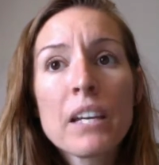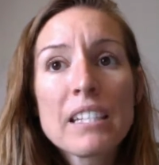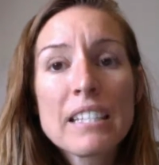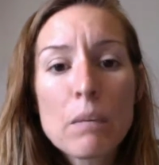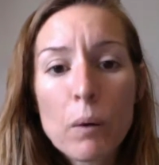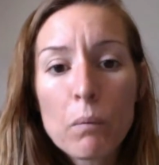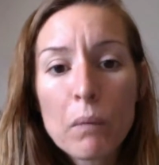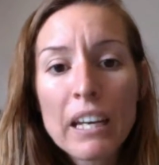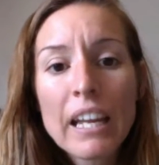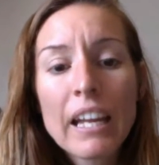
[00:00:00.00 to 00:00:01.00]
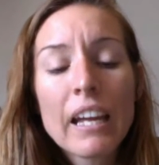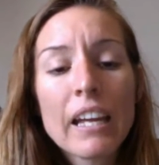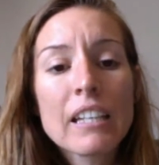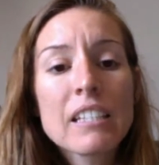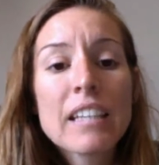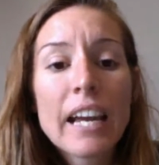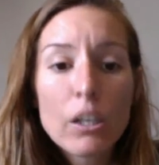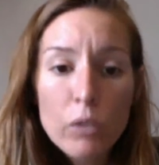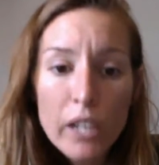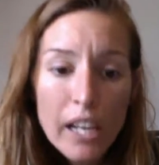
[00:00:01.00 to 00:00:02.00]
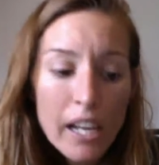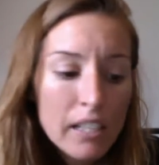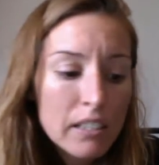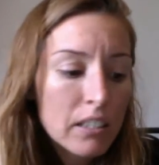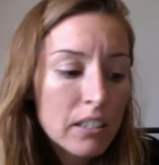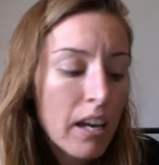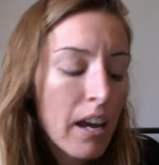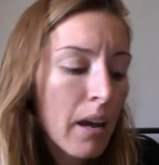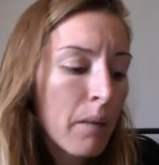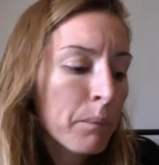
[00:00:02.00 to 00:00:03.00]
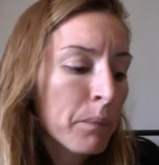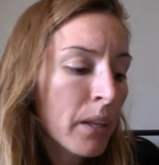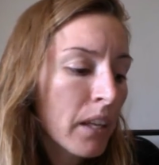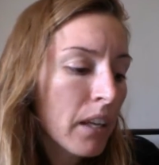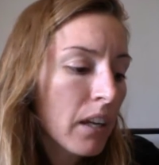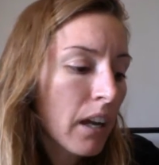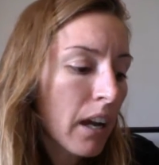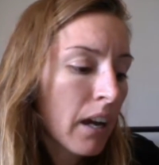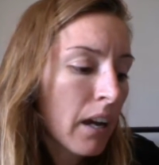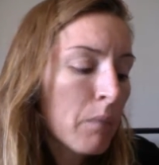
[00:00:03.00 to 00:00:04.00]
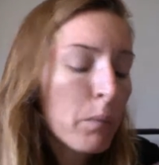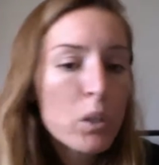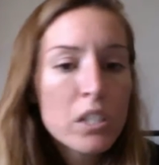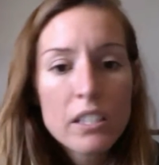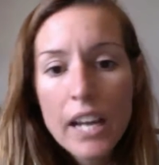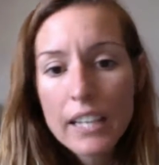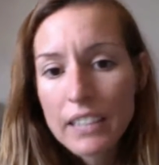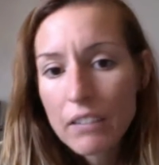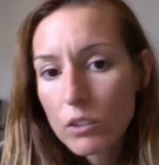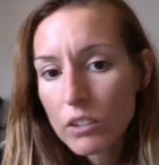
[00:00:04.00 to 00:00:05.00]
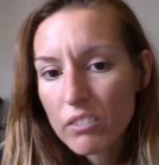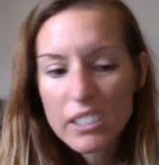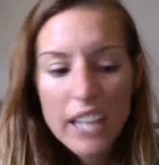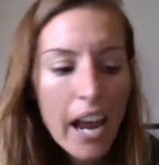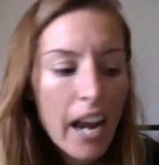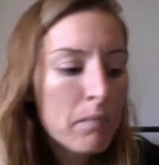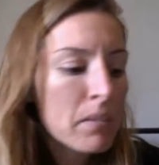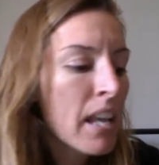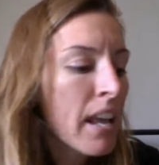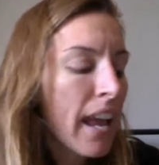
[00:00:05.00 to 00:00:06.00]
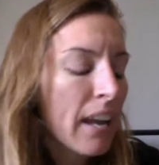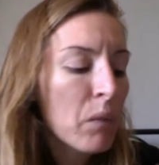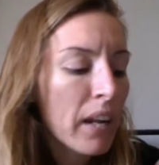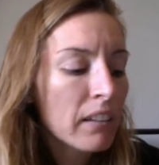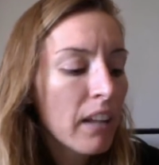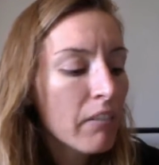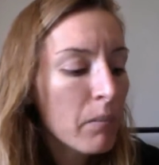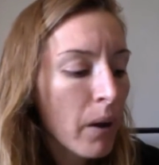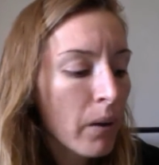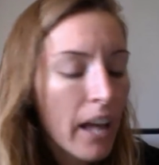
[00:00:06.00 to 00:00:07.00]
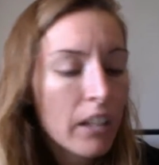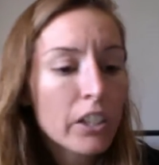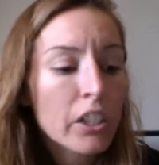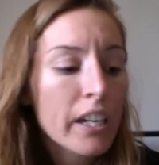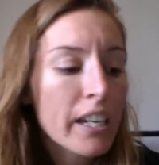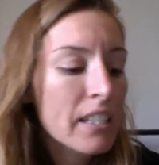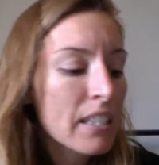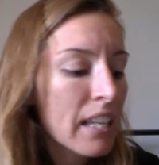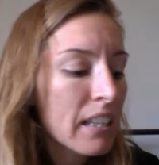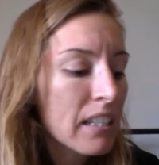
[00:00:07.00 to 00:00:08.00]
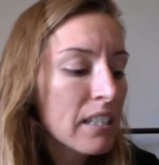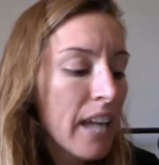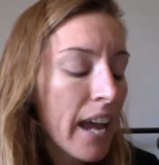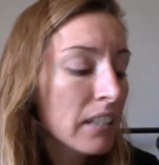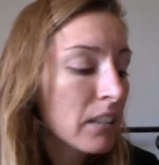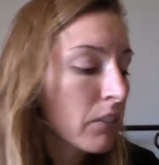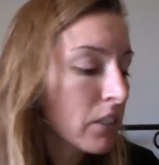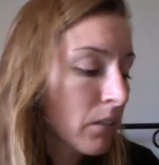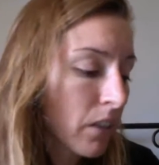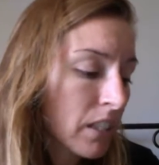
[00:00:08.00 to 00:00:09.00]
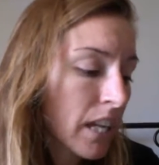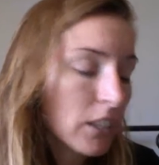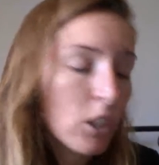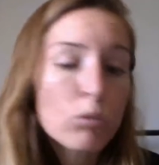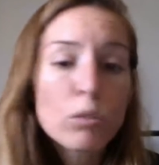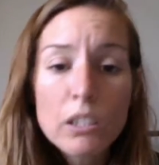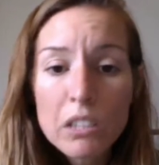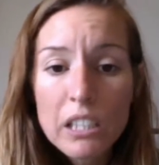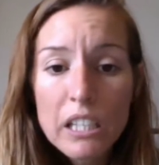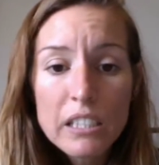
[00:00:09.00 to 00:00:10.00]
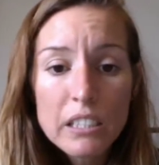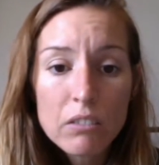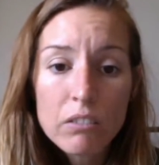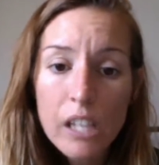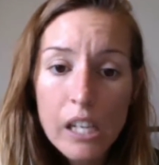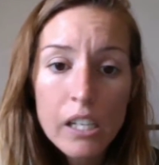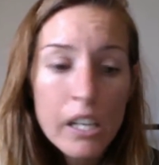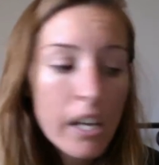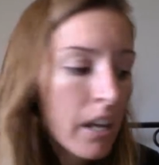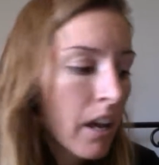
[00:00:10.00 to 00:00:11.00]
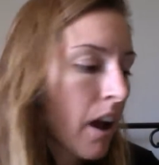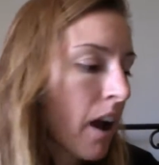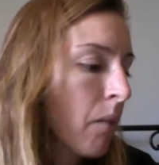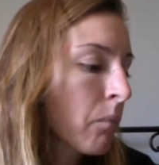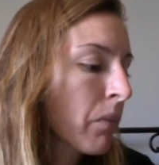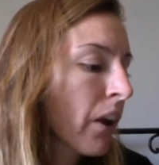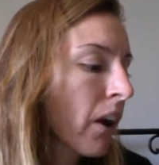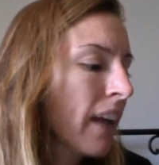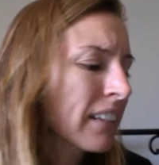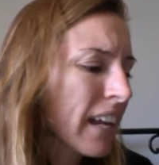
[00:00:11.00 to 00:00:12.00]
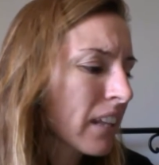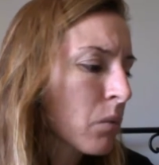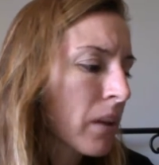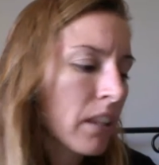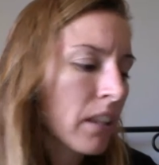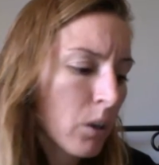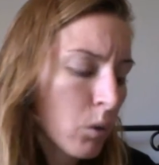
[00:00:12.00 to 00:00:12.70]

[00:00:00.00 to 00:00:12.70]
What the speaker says: deeper meaning in second readings. Approaching the text several different times. And what I love about Gallagher is in these texts, first of all, the texts are really, really easy to read. I like the way that they're